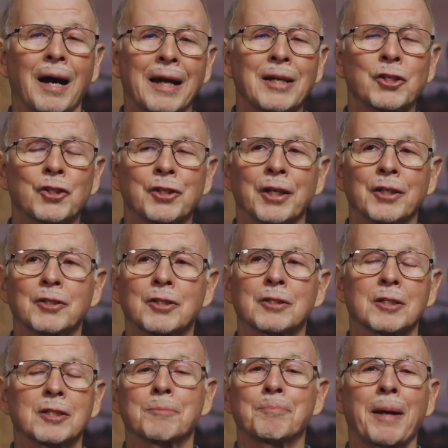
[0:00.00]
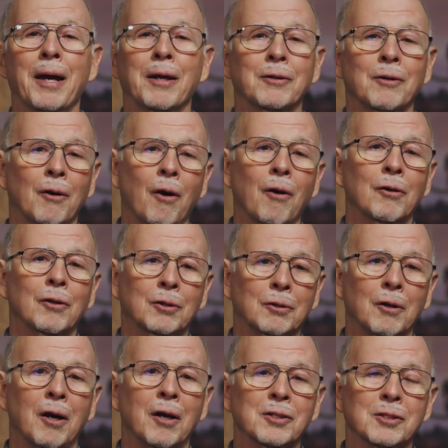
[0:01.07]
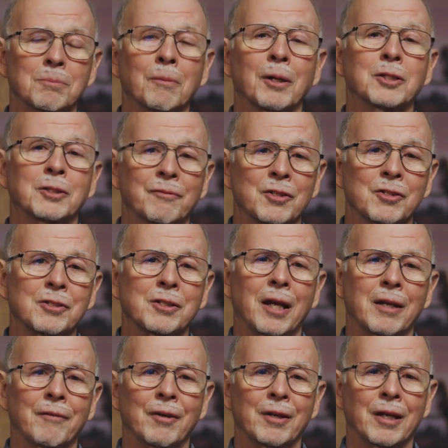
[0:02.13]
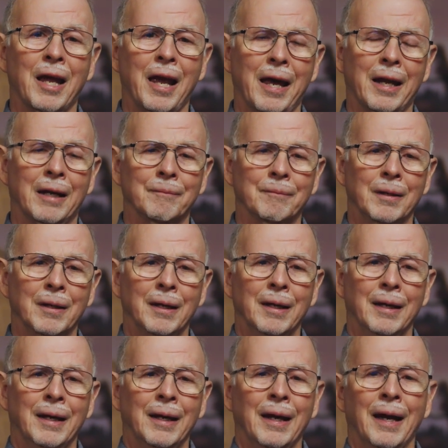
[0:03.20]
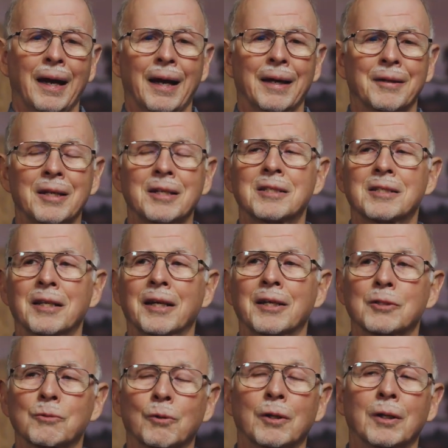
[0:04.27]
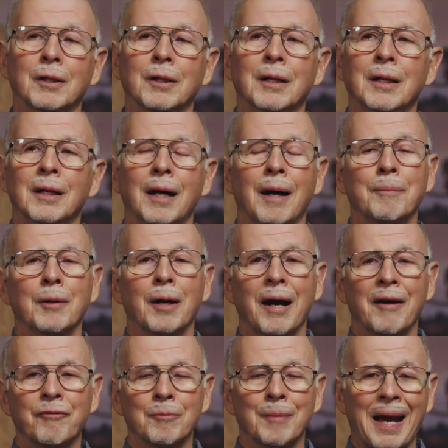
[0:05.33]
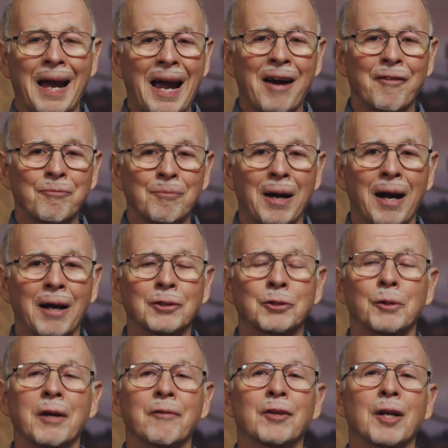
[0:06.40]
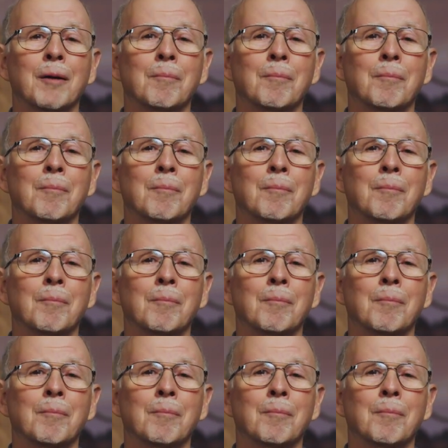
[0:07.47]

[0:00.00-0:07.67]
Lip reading: ice sheets that spanned all across much of the state of Indiana. And these things were from a half mile to even a